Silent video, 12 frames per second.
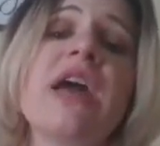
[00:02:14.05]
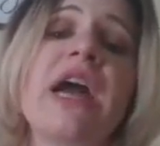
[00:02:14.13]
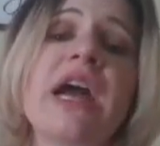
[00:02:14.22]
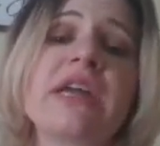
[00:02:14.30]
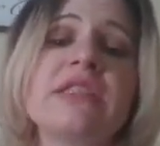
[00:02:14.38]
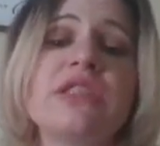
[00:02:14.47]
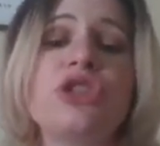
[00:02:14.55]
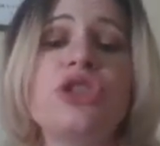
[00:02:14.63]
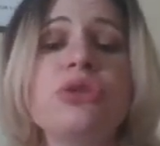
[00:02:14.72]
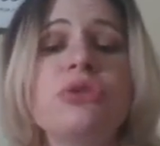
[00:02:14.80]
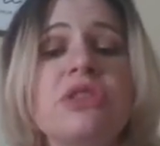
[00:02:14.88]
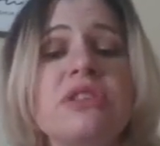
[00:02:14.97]
act and
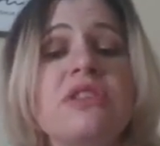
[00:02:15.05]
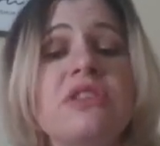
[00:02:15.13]
chooses